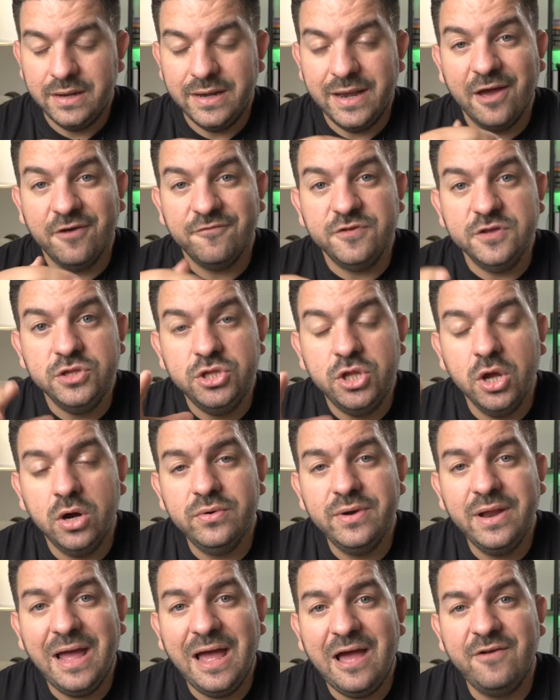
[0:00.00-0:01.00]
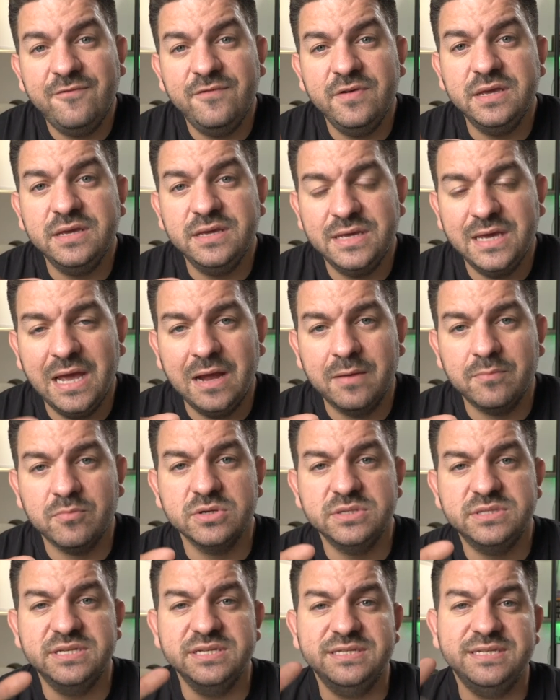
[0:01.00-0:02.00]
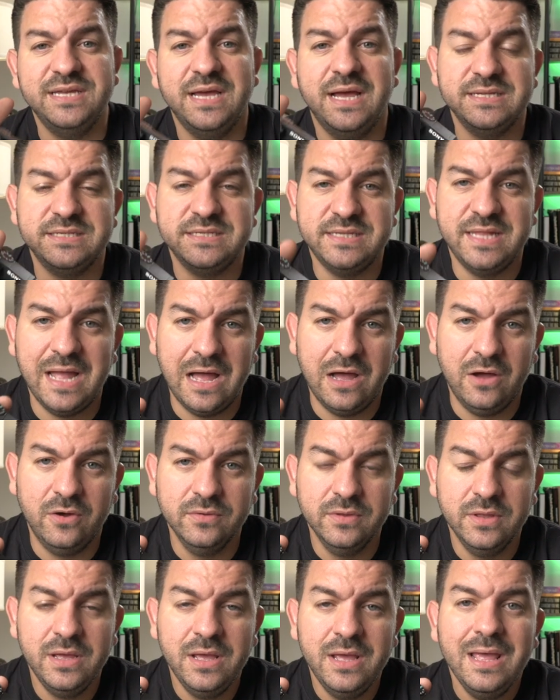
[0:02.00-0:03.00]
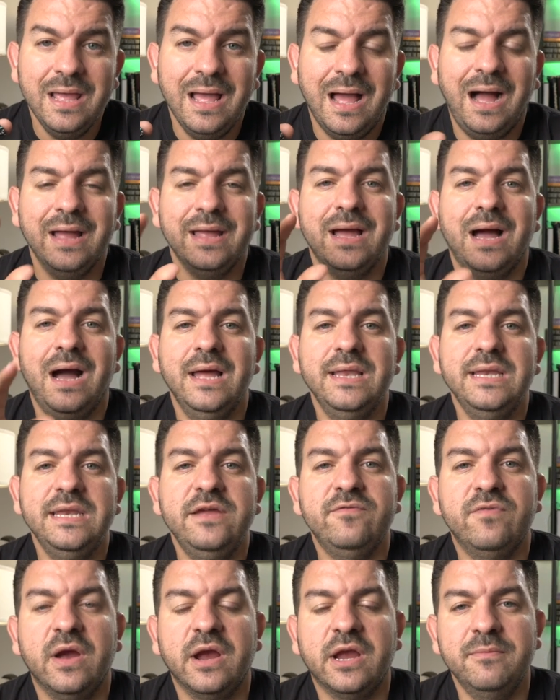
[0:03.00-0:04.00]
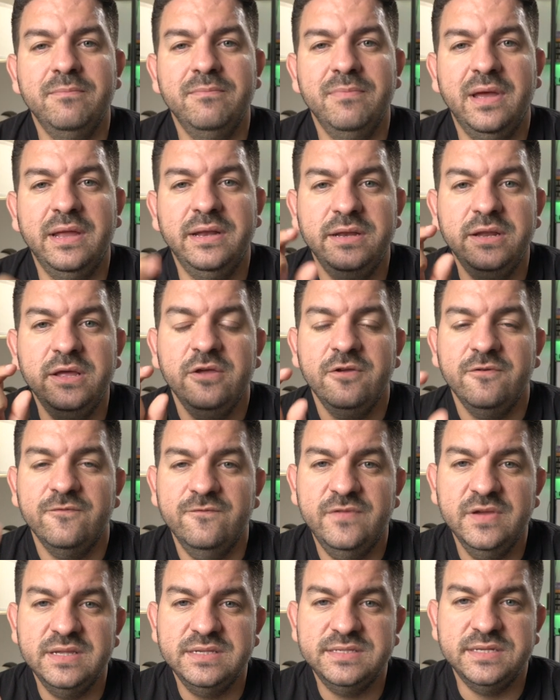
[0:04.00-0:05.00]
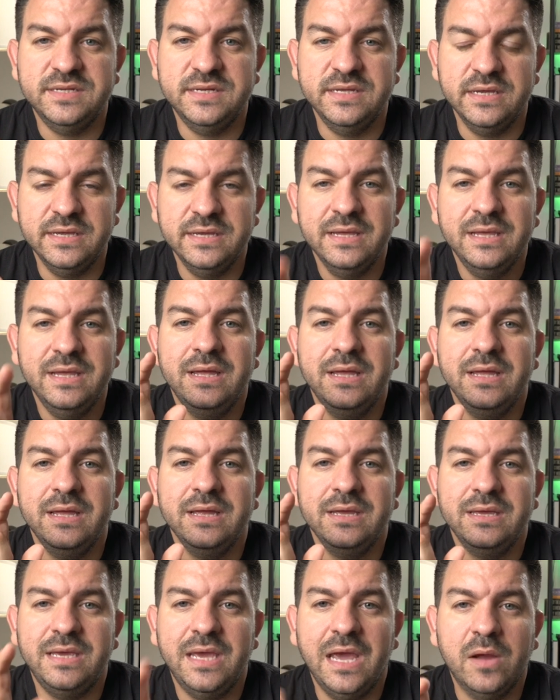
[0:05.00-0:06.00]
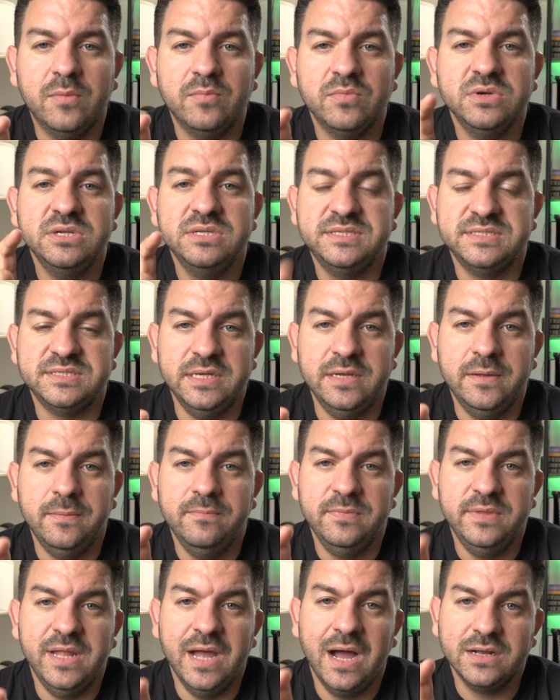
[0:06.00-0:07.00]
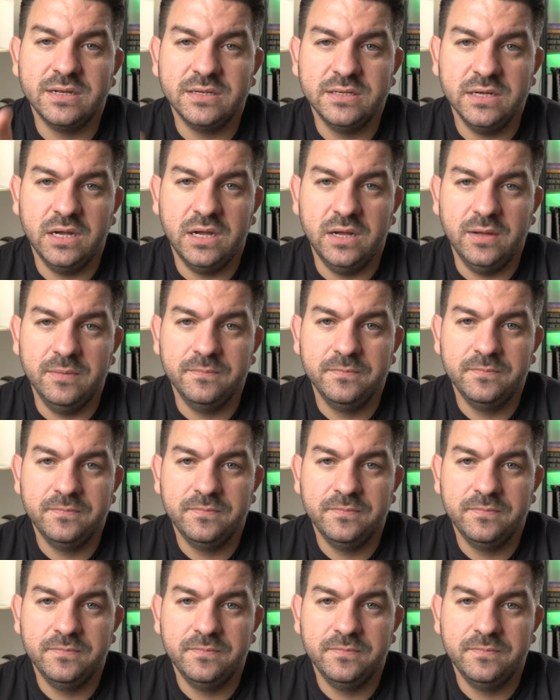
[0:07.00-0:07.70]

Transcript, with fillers: Now, if you don't have a camera to test out, I highly recommend visiting camerasim.com